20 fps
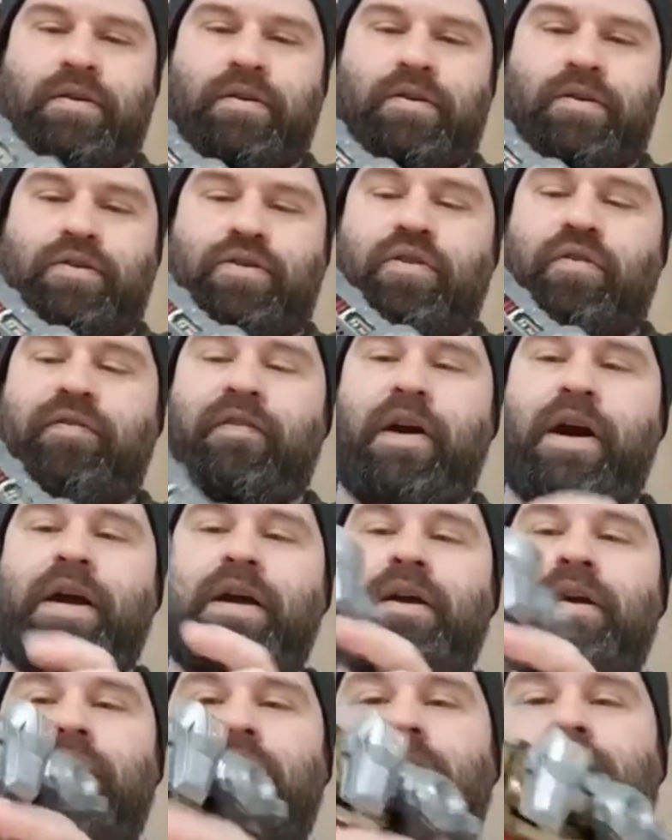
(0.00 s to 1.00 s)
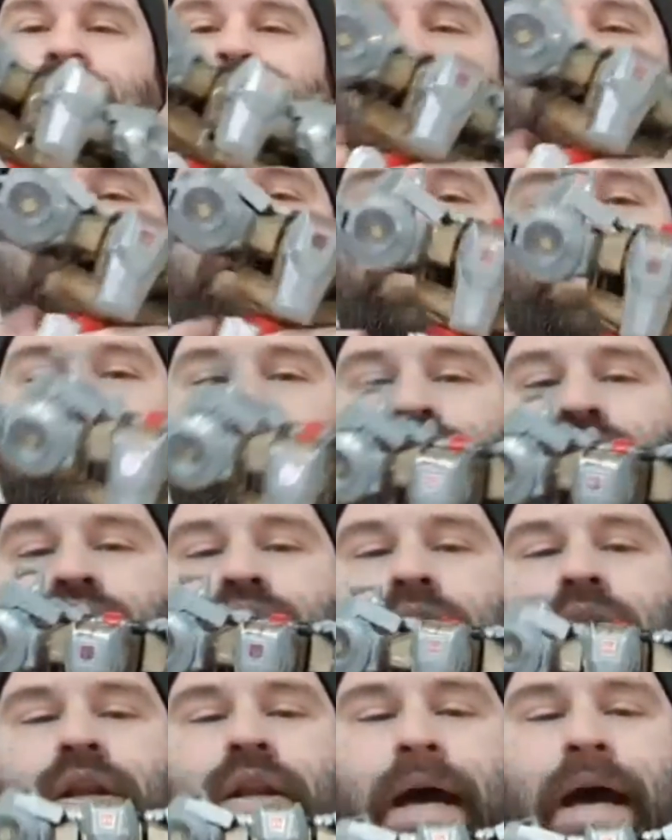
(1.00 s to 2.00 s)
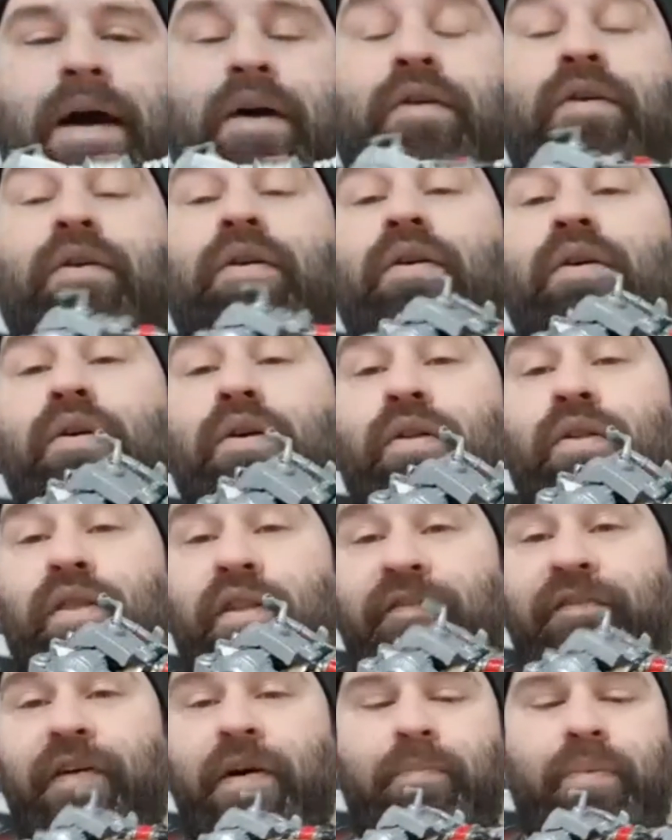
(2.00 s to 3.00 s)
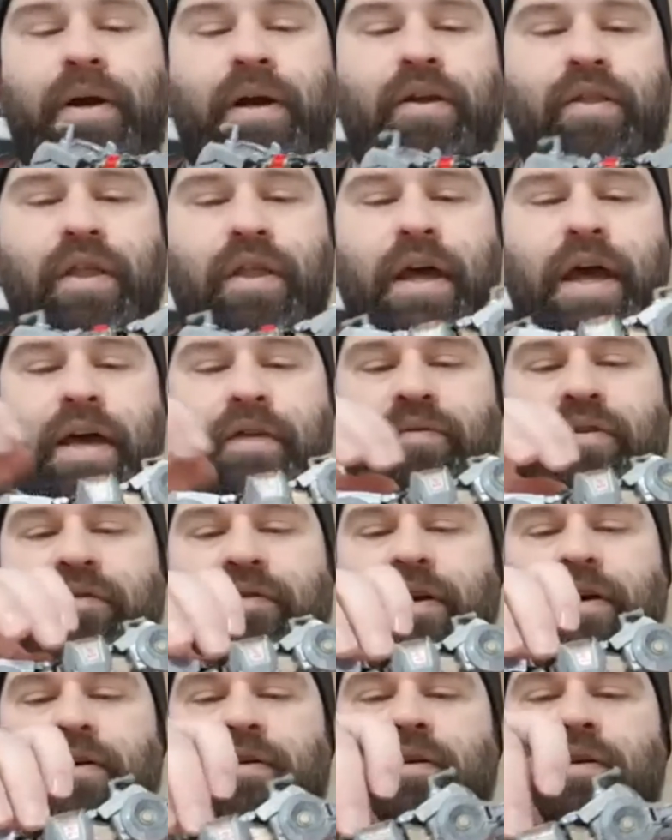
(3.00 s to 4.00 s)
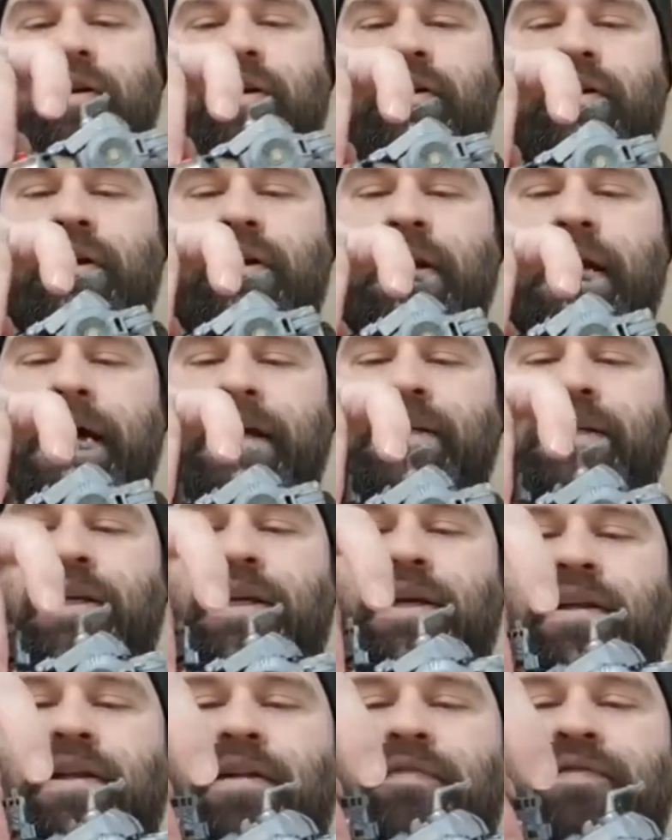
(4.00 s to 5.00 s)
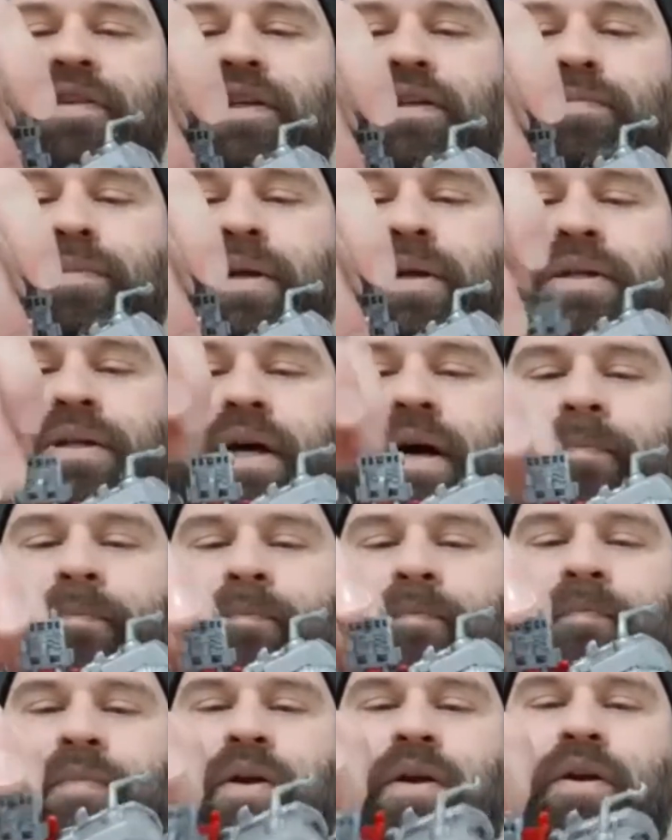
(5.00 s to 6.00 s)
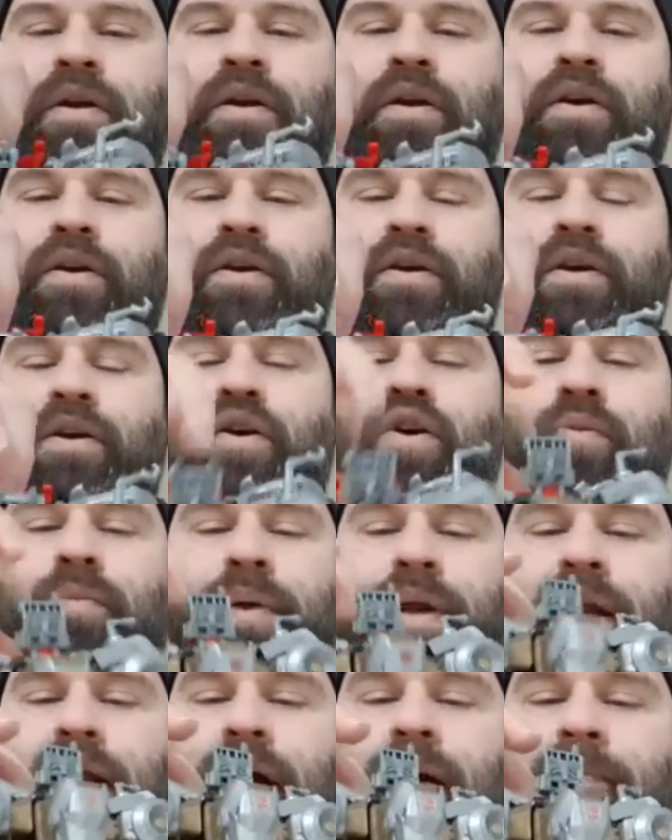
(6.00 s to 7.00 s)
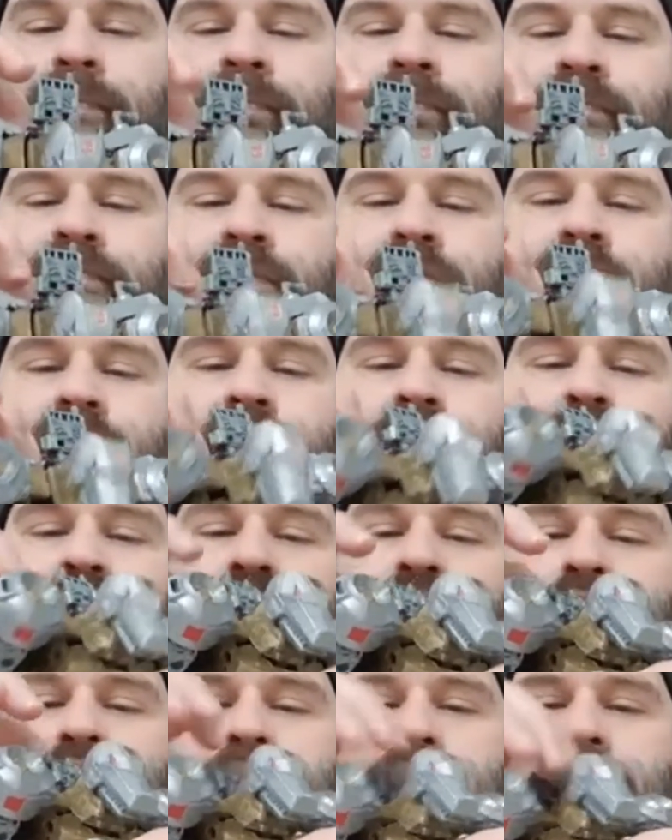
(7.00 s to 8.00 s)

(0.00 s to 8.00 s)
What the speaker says: so far, so good. Now, the fun part, the head reveal. You can actually lift this piece up, open it up, and you're going to